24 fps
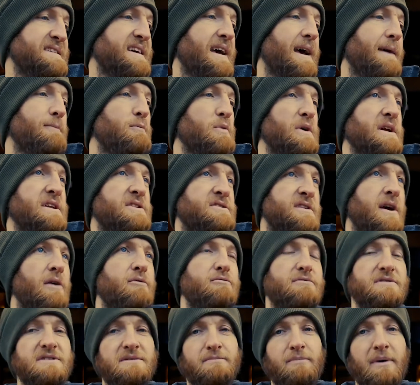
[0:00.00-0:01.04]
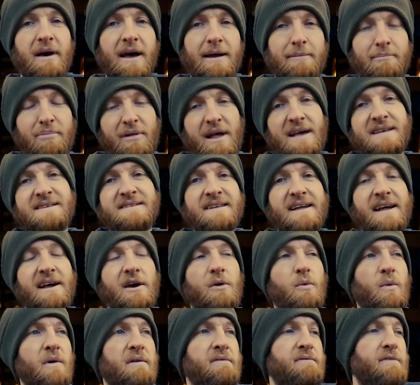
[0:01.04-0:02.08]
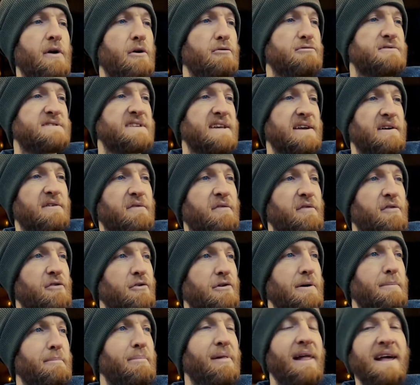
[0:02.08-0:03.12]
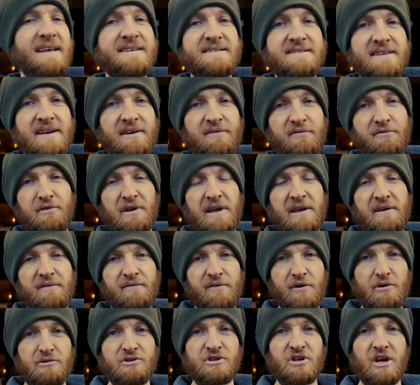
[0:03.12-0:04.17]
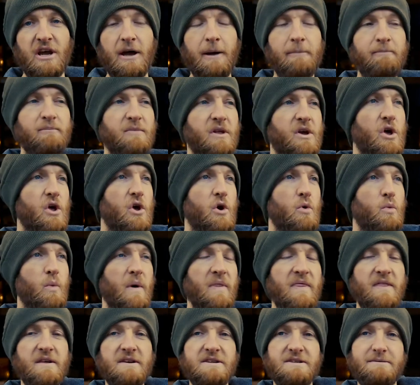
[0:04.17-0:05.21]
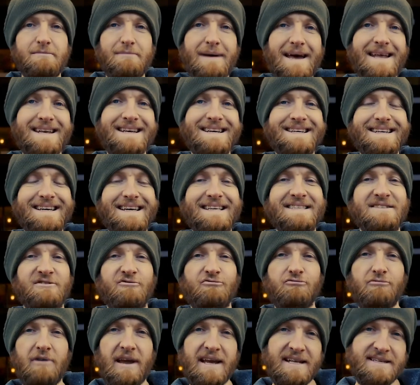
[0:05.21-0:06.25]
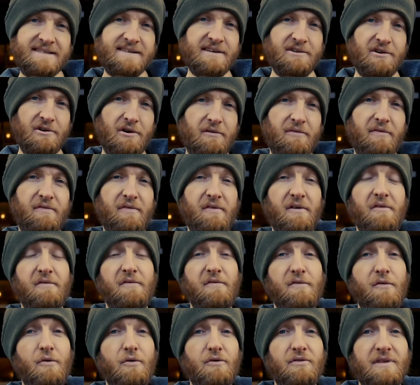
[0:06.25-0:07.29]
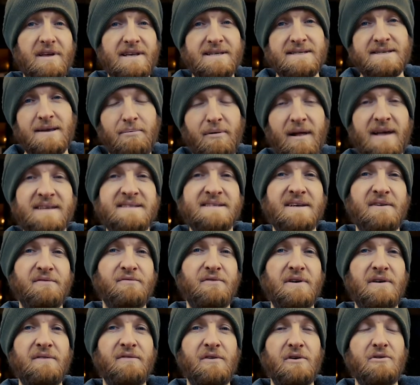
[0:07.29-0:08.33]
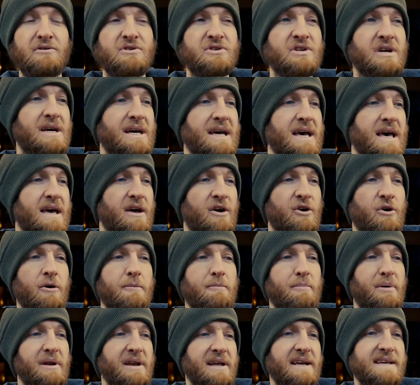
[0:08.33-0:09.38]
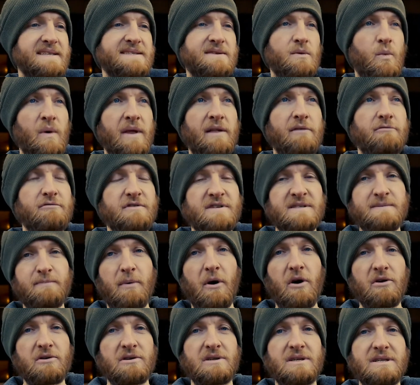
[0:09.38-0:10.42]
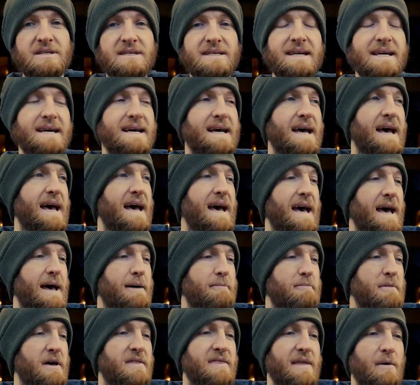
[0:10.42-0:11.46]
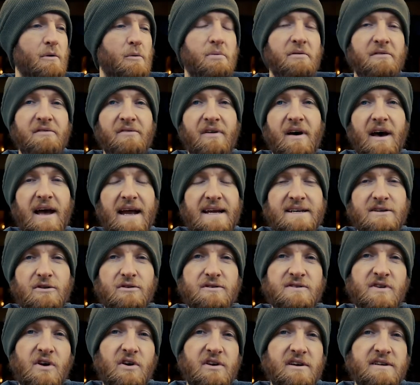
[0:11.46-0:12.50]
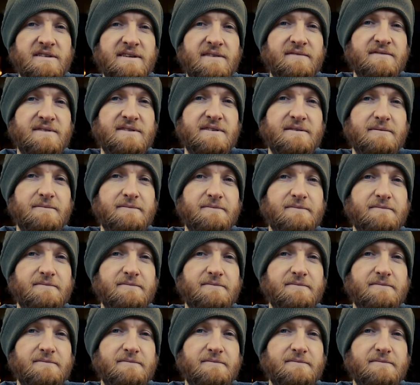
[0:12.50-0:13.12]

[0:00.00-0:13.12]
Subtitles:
time we don't buy plastic, we're voting for a plastic-free future. When the demand is great enough for this plastic-free future, companies will respond, and they will provide alternatives.